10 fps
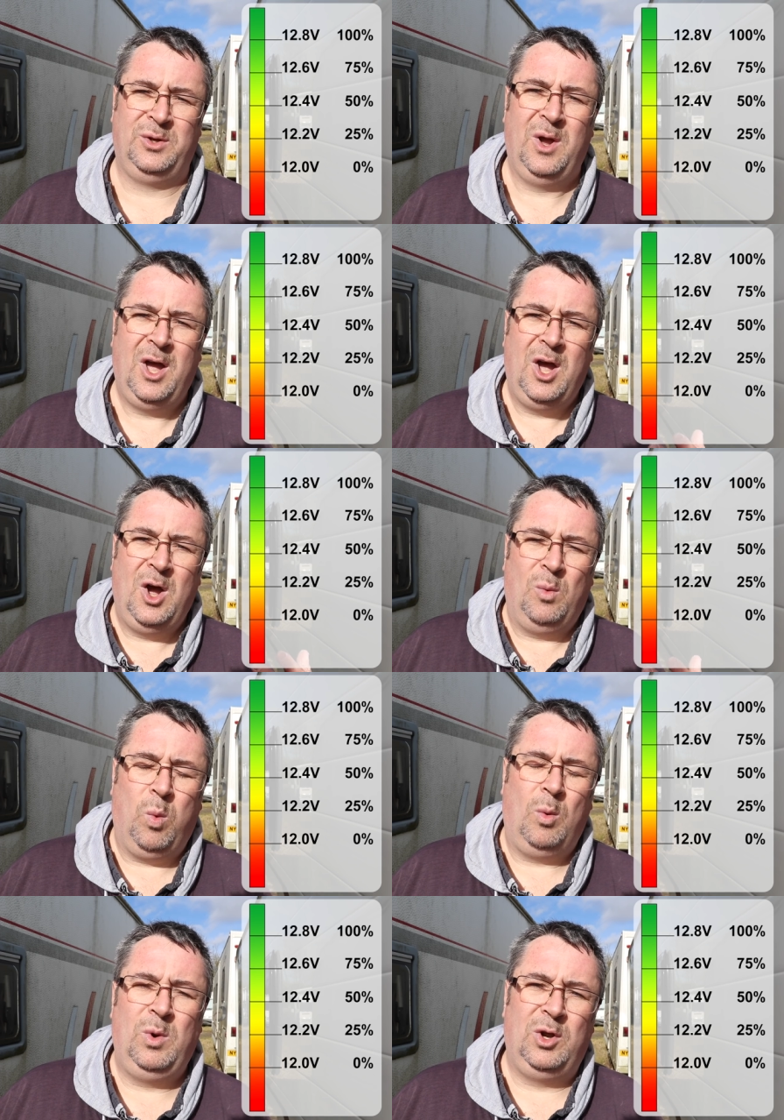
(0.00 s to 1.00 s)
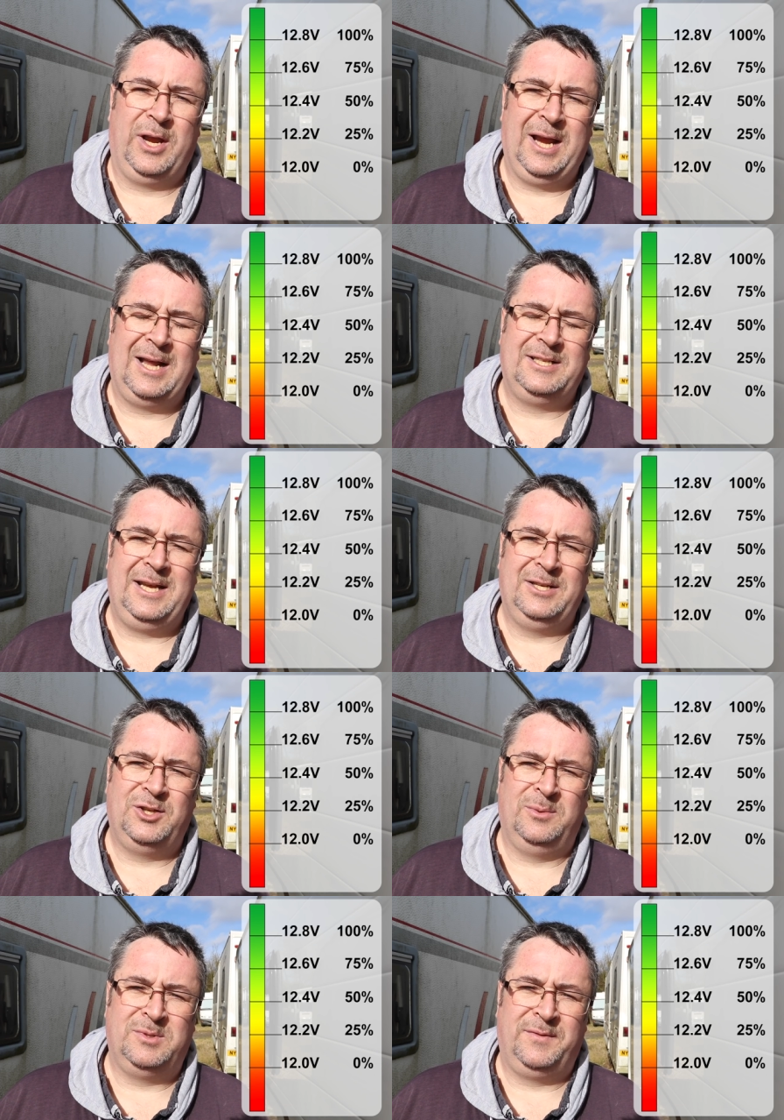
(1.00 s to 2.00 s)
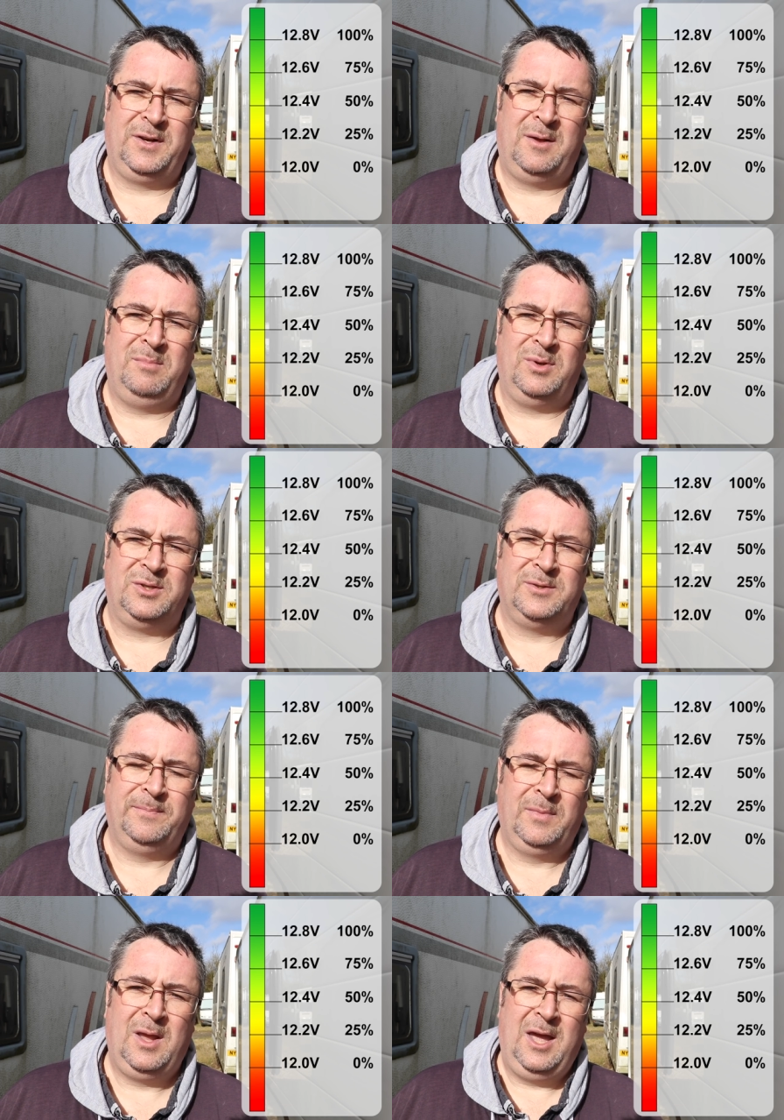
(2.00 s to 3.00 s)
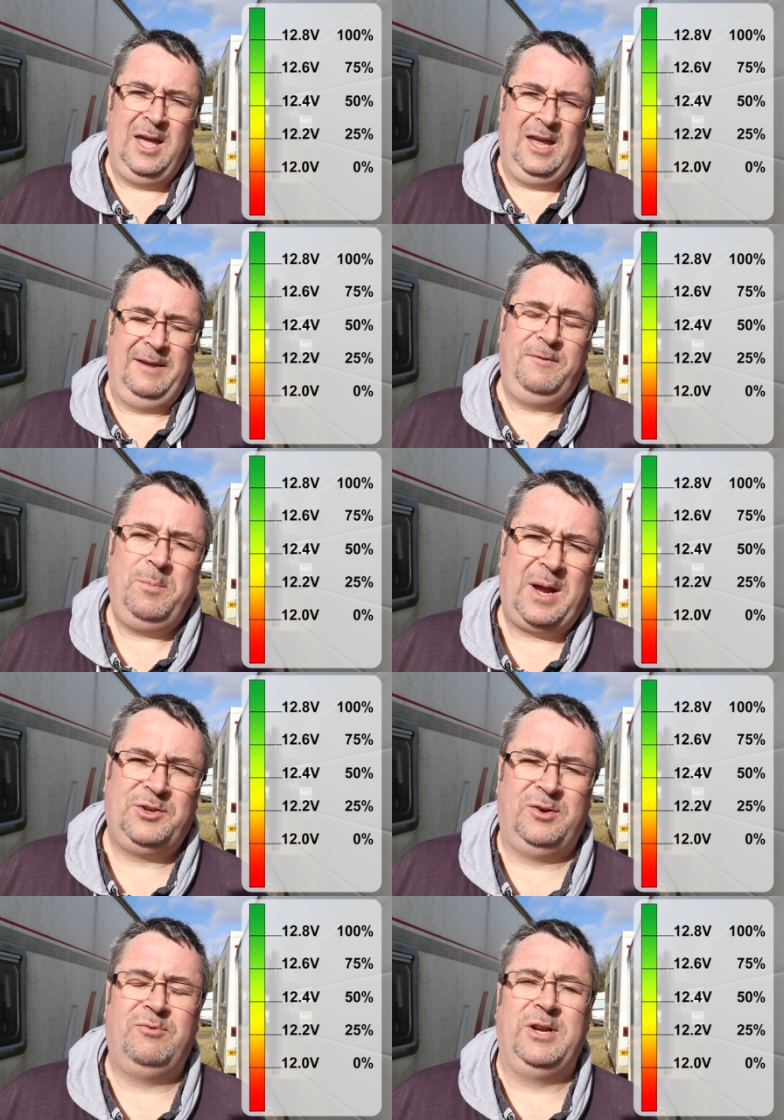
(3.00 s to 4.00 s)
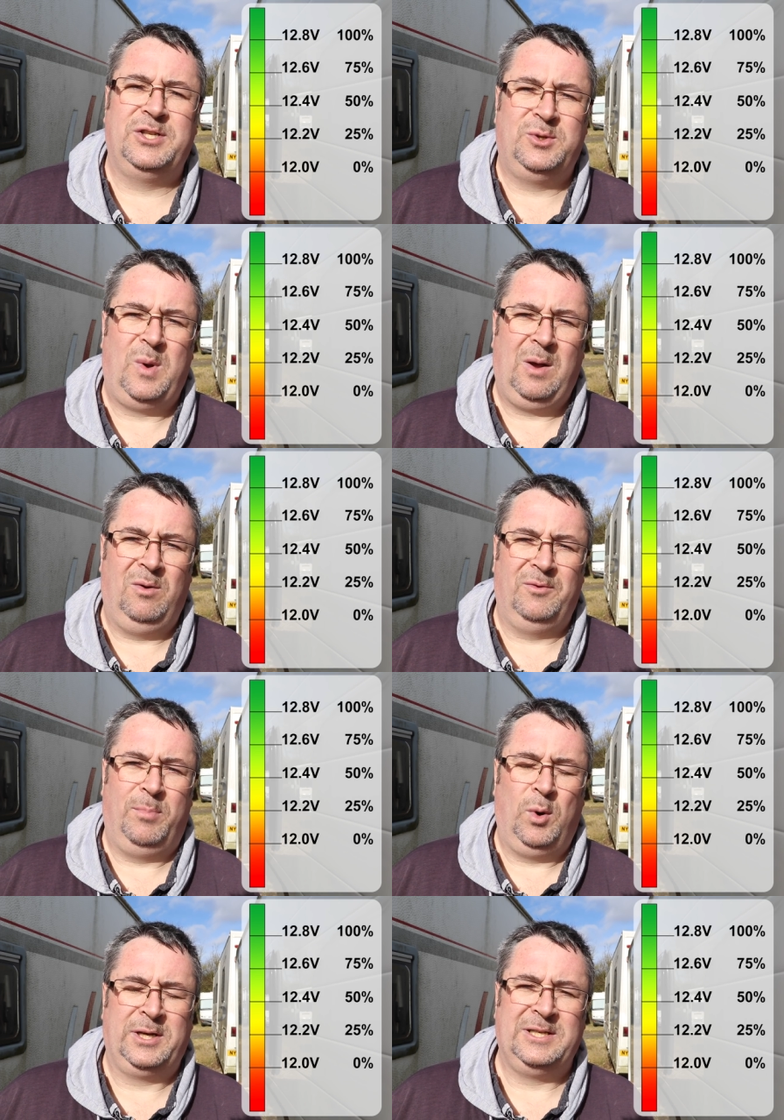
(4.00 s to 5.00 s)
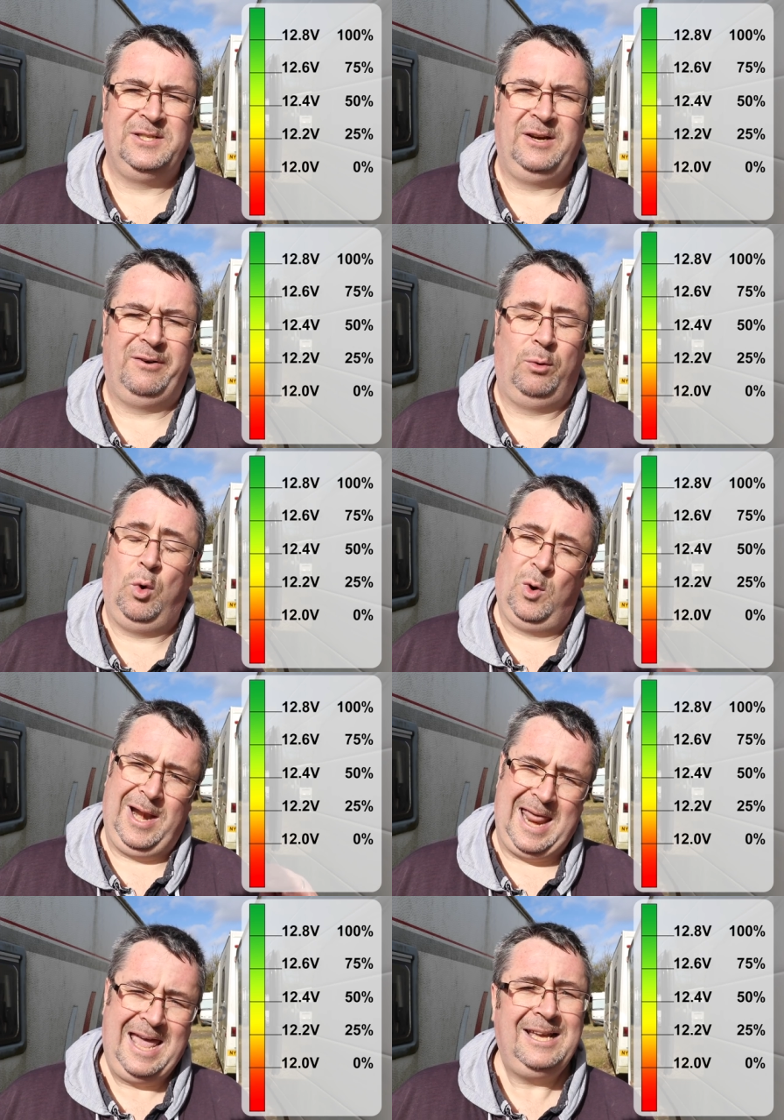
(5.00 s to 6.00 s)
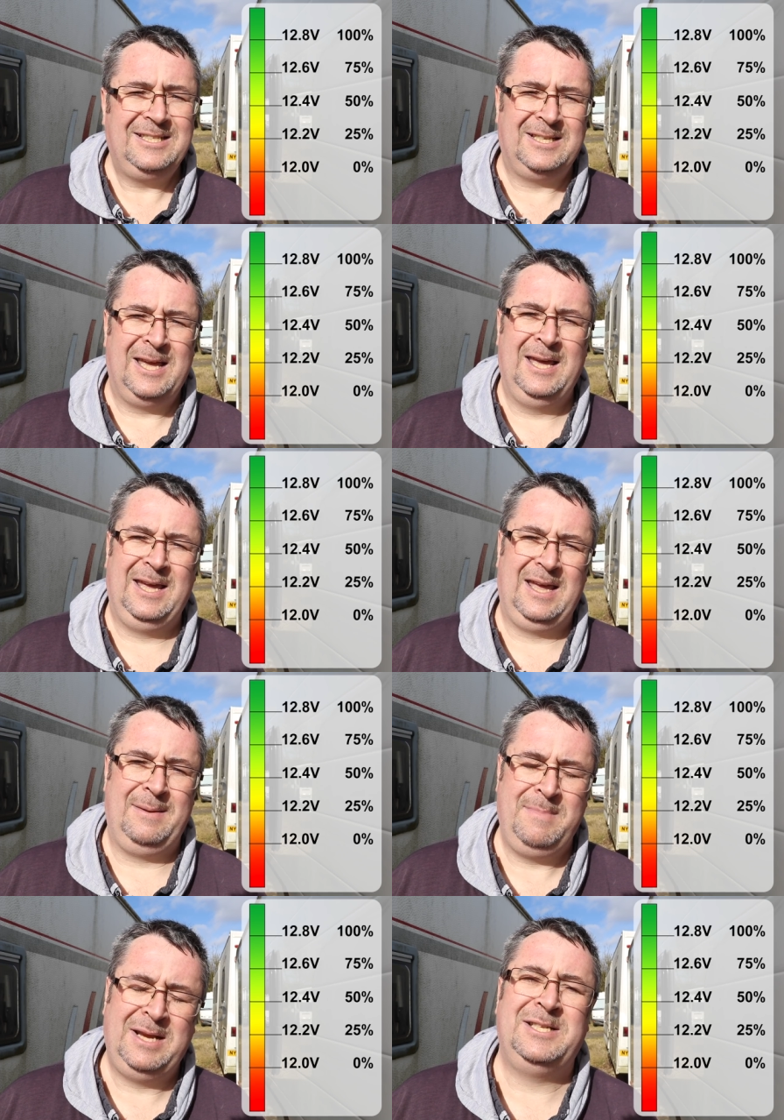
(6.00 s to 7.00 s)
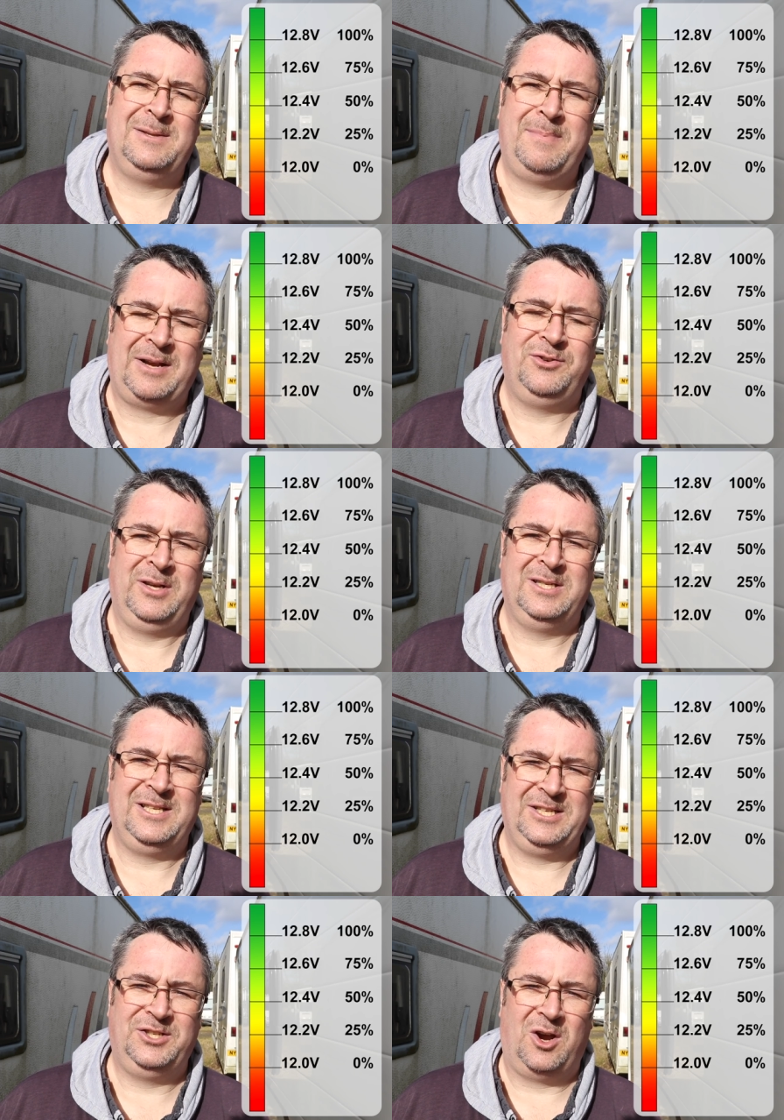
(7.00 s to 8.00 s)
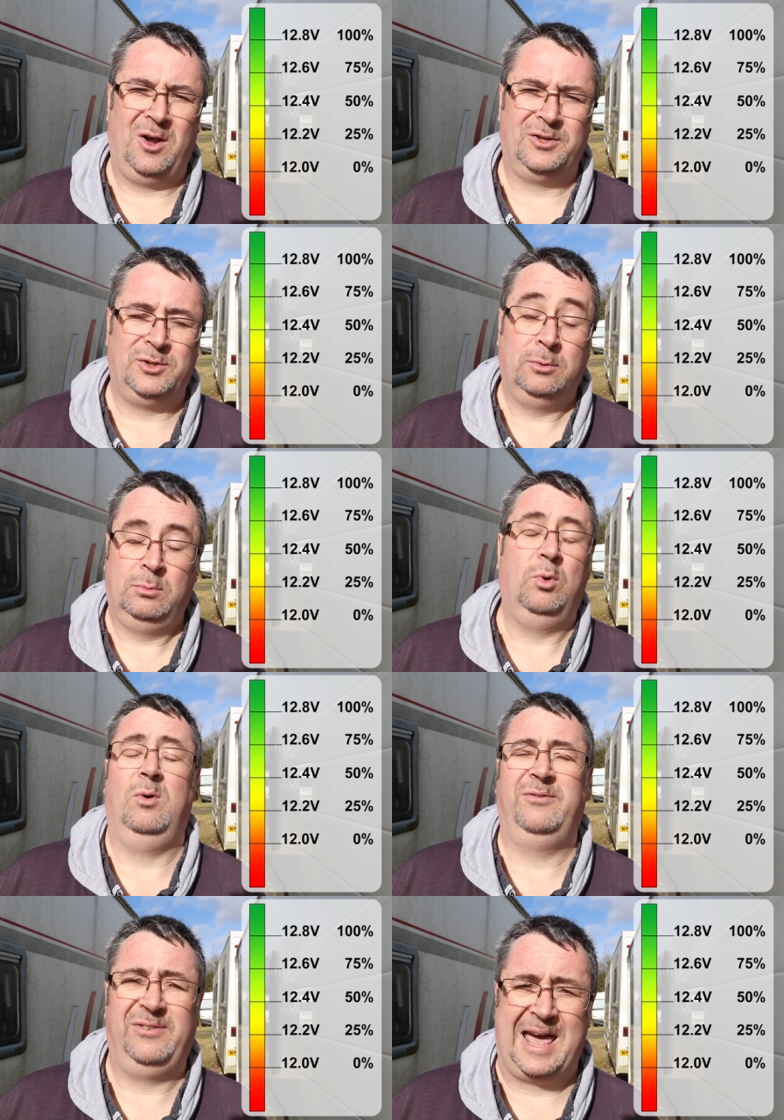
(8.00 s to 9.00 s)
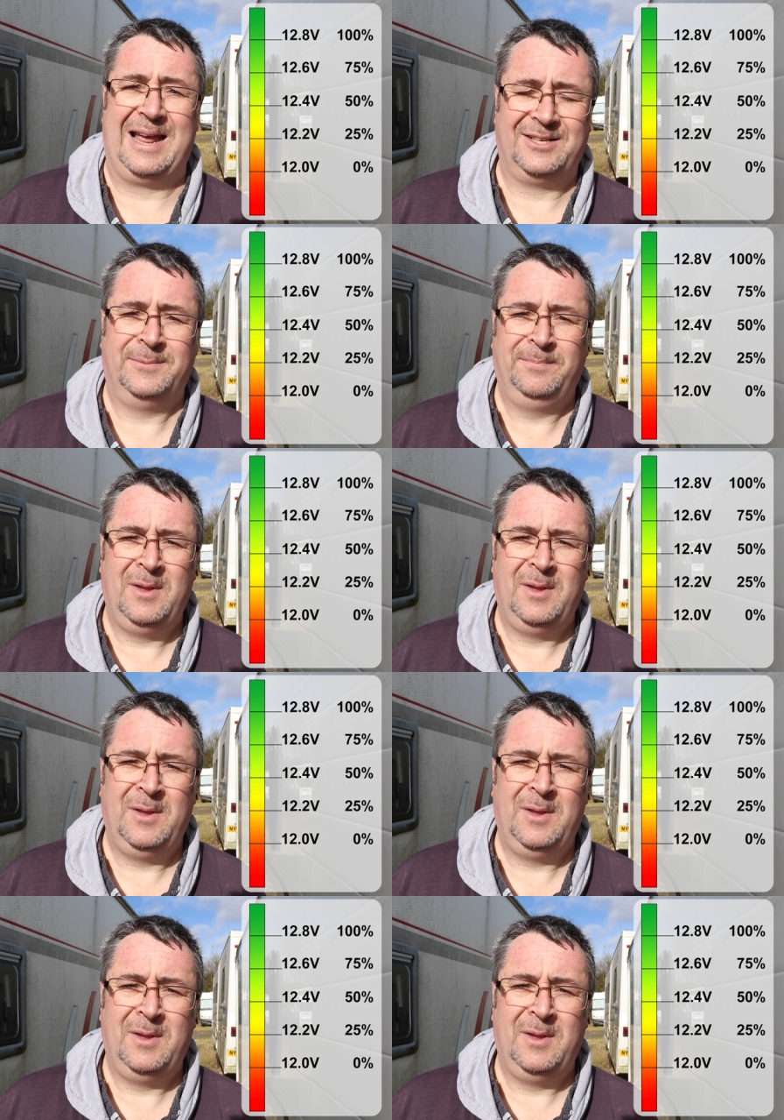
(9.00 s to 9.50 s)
you what we're looking at in terms of the numbers. If your battery reads 12.0 or less, it means the battery is discharged or flat.